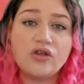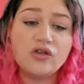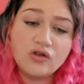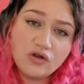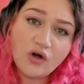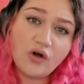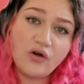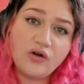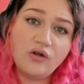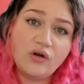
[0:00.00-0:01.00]
you
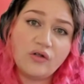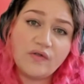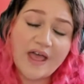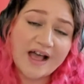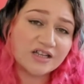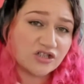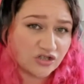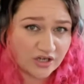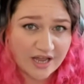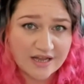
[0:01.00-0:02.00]
know the
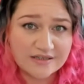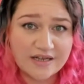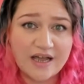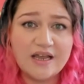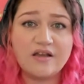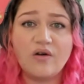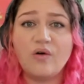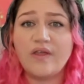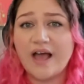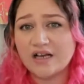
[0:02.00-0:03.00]
actions you can take
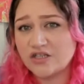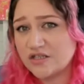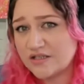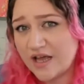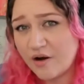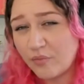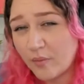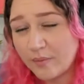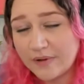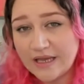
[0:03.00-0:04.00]
or the actions that are
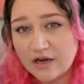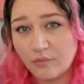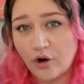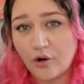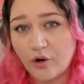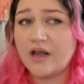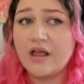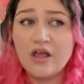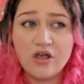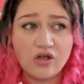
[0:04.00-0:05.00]
probably inappropriate.